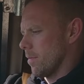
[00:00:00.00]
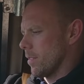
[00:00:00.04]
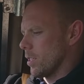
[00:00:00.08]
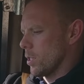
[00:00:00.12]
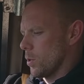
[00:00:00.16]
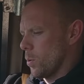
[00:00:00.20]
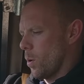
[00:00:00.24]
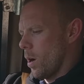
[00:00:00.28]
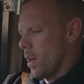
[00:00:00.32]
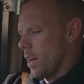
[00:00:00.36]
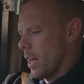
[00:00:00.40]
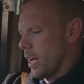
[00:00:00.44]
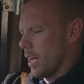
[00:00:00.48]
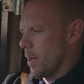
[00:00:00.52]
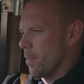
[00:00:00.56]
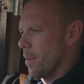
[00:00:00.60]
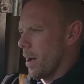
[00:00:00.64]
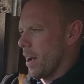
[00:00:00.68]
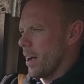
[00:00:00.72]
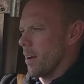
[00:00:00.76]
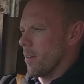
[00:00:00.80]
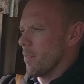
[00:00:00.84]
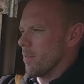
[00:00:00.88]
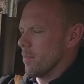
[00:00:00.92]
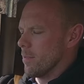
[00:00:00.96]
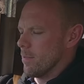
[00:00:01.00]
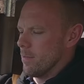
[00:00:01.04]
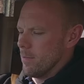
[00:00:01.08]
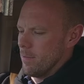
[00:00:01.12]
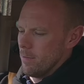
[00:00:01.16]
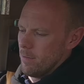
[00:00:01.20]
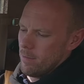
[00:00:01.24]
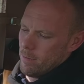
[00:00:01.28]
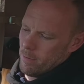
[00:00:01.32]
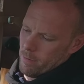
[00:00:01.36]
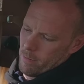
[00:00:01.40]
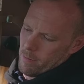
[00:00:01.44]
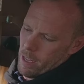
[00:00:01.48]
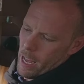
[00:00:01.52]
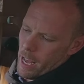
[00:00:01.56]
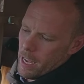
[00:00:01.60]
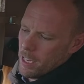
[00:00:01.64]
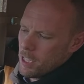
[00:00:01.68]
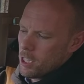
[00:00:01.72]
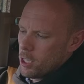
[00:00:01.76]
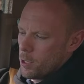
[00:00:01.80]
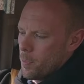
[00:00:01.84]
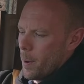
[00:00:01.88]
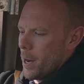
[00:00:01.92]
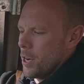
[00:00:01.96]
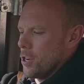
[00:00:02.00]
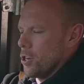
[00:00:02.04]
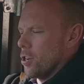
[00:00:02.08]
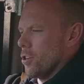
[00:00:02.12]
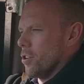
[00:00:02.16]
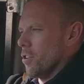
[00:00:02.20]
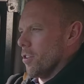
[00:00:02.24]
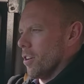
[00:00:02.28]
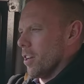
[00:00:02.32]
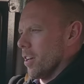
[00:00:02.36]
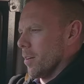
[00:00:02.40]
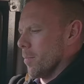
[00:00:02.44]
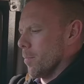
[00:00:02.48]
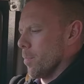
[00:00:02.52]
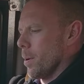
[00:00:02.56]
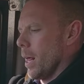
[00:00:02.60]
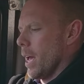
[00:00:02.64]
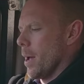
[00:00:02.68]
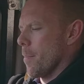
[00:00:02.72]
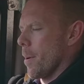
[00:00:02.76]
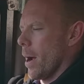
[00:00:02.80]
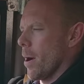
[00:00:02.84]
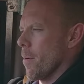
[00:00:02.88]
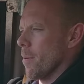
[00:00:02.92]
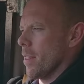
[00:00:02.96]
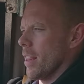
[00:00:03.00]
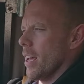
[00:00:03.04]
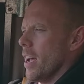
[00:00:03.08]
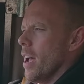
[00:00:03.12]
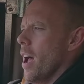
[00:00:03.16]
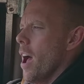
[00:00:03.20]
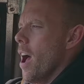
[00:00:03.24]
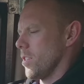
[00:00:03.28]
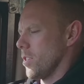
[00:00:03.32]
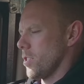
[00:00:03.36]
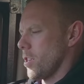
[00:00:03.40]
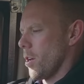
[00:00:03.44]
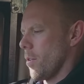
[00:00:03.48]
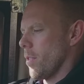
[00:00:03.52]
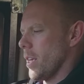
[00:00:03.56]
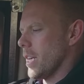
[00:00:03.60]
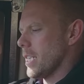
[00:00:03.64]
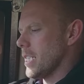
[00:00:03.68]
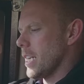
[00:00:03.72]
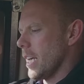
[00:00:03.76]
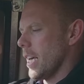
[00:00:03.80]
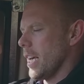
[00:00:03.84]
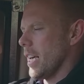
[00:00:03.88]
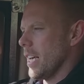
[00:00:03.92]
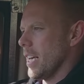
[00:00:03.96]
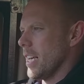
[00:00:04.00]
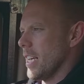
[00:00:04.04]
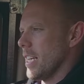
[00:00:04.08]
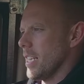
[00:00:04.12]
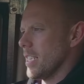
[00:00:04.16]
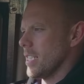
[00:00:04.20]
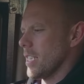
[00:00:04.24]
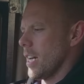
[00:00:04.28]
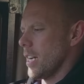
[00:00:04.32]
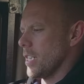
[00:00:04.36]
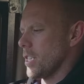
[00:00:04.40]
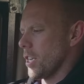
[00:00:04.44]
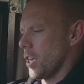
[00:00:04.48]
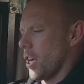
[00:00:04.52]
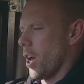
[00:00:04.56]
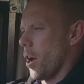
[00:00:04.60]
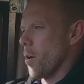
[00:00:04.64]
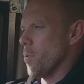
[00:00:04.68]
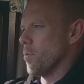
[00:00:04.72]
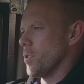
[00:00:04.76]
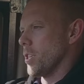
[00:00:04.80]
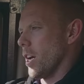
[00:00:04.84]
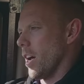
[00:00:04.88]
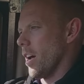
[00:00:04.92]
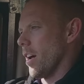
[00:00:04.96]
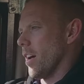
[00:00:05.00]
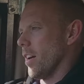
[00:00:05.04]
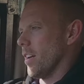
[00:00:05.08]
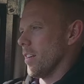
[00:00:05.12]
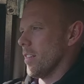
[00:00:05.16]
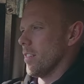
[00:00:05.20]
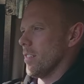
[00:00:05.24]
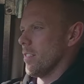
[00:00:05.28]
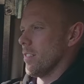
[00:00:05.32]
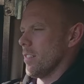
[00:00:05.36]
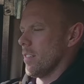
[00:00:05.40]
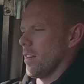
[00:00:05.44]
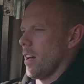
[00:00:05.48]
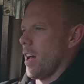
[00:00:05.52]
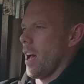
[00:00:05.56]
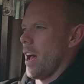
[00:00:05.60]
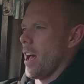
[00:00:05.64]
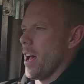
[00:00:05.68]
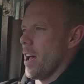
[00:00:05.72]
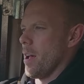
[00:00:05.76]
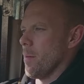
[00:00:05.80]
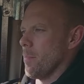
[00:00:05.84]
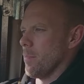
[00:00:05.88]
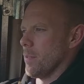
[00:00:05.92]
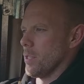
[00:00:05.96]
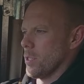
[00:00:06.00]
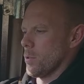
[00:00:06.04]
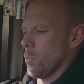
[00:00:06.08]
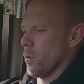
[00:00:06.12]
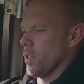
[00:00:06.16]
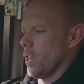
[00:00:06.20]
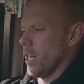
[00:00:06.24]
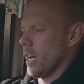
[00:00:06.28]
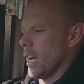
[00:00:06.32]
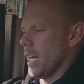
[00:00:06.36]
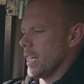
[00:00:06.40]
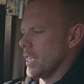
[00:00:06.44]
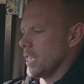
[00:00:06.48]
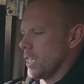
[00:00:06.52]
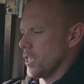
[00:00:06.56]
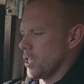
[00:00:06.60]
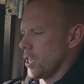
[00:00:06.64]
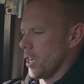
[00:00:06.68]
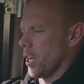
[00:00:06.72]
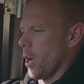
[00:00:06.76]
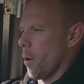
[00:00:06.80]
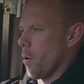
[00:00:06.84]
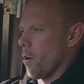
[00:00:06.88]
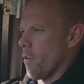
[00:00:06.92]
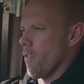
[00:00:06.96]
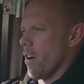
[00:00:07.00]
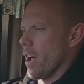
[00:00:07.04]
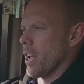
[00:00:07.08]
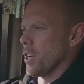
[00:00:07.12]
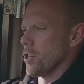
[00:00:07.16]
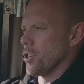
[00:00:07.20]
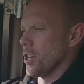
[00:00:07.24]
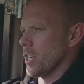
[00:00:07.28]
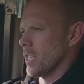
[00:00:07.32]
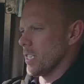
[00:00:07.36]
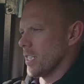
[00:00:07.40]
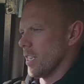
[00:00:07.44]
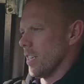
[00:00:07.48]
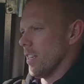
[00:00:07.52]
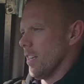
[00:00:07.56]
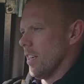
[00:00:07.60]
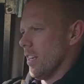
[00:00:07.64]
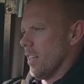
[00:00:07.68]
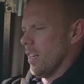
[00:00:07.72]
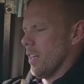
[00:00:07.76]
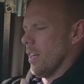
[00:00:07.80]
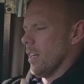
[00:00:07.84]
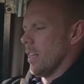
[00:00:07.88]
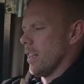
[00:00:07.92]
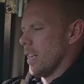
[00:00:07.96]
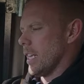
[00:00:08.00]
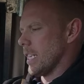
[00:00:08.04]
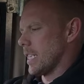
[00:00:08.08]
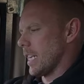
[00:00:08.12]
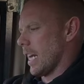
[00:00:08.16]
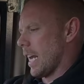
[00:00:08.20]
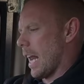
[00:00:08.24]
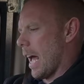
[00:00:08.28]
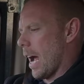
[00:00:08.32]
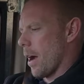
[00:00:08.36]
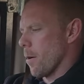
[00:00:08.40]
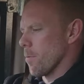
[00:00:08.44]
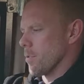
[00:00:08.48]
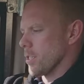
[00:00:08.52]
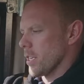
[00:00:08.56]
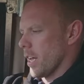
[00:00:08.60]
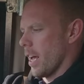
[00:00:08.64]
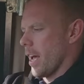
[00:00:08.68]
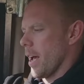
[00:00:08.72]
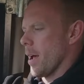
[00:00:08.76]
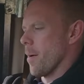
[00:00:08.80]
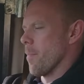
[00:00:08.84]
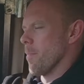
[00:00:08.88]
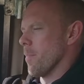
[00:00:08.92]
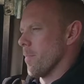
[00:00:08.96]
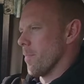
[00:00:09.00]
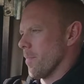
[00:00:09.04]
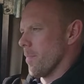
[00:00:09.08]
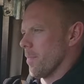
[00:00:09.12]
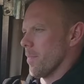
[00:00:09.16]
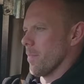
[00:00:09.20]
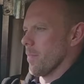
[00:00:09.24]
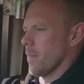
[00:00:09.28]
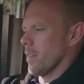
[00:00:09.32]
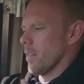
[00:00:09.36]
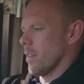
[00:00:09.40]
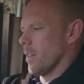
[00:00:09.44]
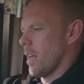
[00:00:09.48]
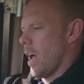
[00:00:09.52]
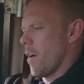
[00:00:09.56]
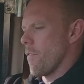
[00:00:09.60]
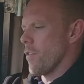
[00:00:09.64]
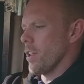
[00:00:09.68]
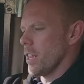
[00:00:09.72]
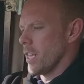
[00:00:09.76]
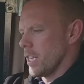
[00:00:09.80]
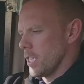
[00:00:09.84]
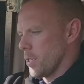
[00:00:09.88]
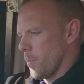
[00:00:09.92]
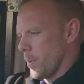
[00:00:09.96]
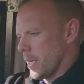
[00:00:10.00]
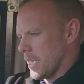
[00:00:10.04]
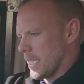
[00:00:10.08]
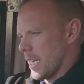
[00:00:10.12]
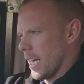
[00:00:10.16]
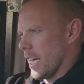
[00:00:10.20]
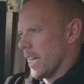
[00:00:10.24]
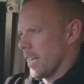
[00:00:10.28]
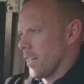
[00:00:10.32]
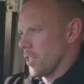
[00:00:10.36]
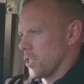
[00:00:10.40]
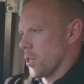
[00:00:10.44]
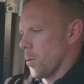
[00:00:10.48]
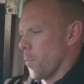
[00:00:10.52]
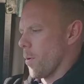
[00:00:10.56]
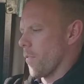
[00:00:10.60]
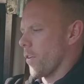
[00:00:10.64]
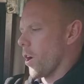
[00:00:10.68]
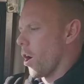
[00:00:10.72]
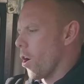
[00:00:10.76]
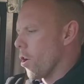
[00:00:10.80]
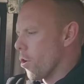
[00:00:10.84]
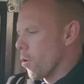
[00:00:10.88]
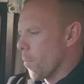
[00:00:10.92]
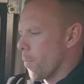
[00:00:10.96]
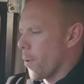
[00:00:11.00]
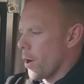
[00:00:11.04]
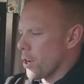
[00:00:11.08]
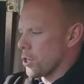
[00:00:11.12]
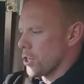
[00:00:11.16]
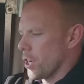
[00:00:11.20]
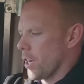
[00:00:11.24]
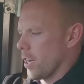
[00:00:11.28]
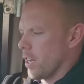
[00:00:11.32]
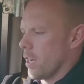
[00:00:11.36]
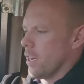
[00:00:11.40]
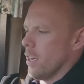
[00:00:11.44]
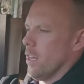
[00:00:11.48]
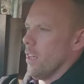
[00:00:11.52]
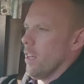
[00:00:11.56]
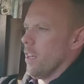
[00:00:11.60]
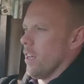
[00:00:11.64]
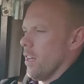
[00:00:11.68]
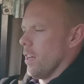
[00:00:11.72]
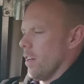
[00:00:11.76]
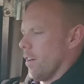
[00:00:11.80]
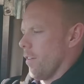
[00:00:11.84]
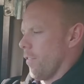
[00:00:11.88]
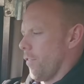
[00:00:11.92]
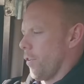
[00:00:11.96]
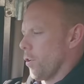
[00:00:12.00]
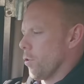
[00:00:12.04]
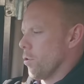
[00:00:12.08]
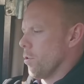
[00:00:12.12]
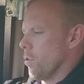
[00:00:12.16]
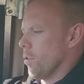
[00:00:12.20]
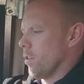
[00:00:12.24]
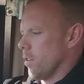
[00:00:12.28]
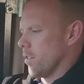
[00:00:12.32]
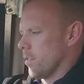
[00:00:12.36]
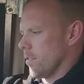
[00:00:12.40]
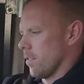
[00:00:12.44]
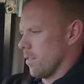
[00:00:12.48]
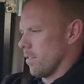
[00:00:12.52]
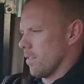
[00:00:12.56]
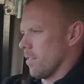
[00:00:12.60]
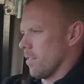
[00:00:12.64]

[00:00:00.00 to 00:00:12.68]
It's what I like about air suspension. You can play about with it. So this is a Dakota. It's one of the latest Dakota ranges. This allows everything to be seen. So we've got oil pressure, fuel